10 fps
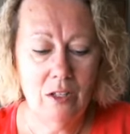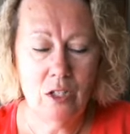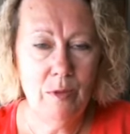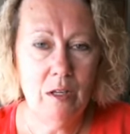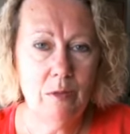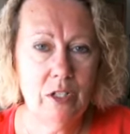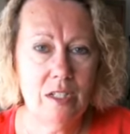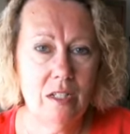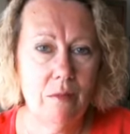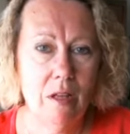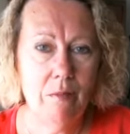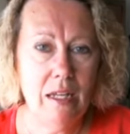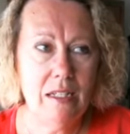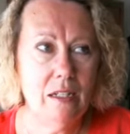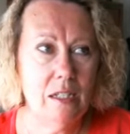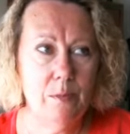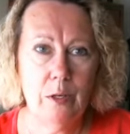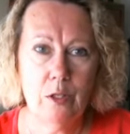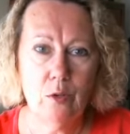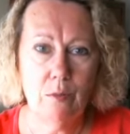me, it was just an amazingly
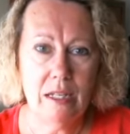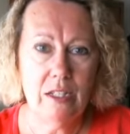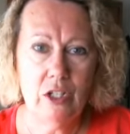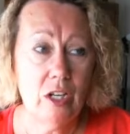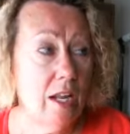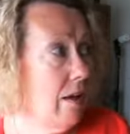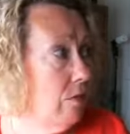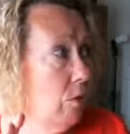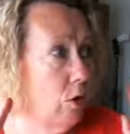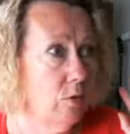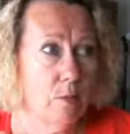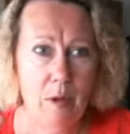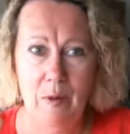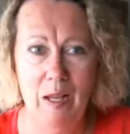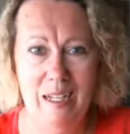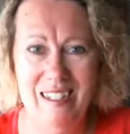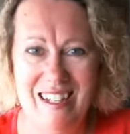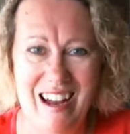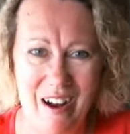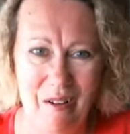spiritual message, and I have them all over my
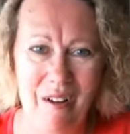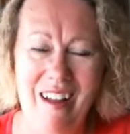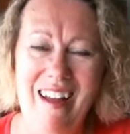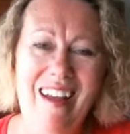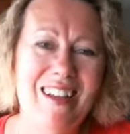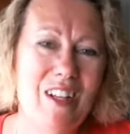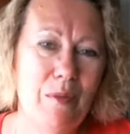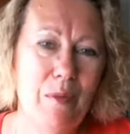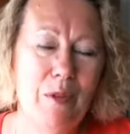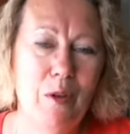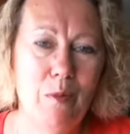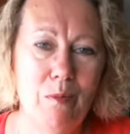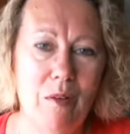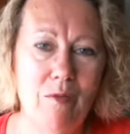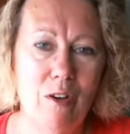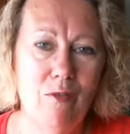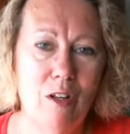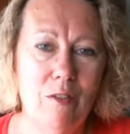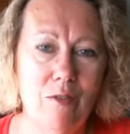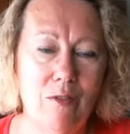place now. A lot of people know I'm very fond
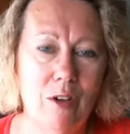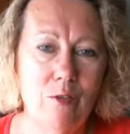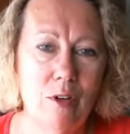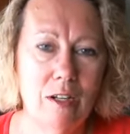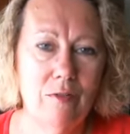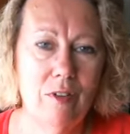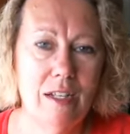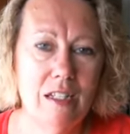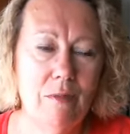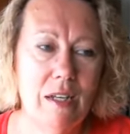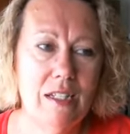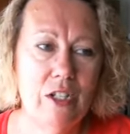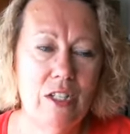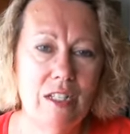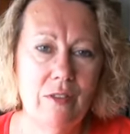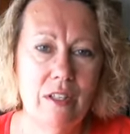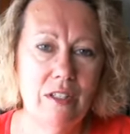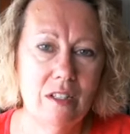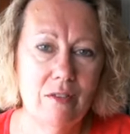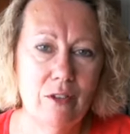of dragonflies and the messages that they
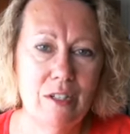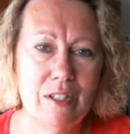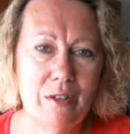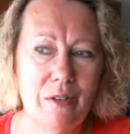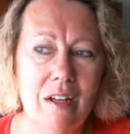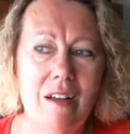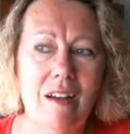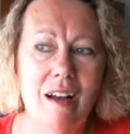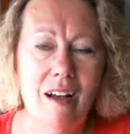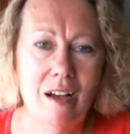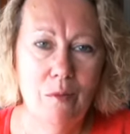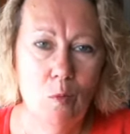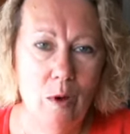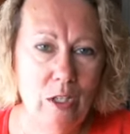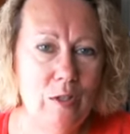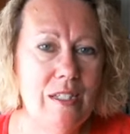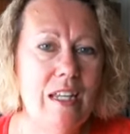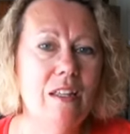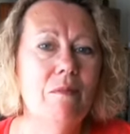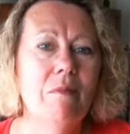deliver. So when you see
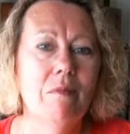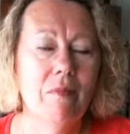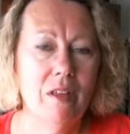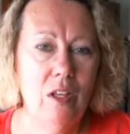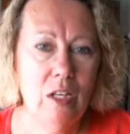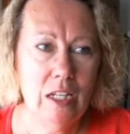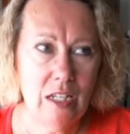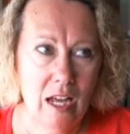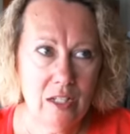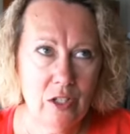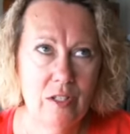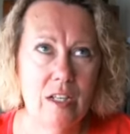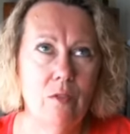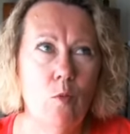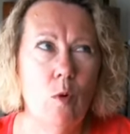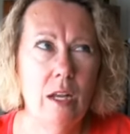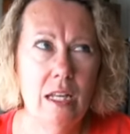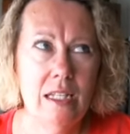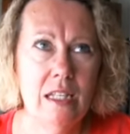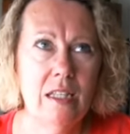them, you need to ask yourself, what
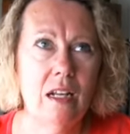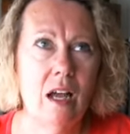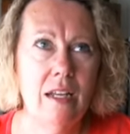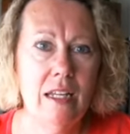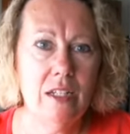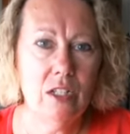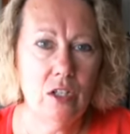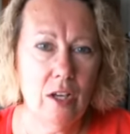is it that I need to look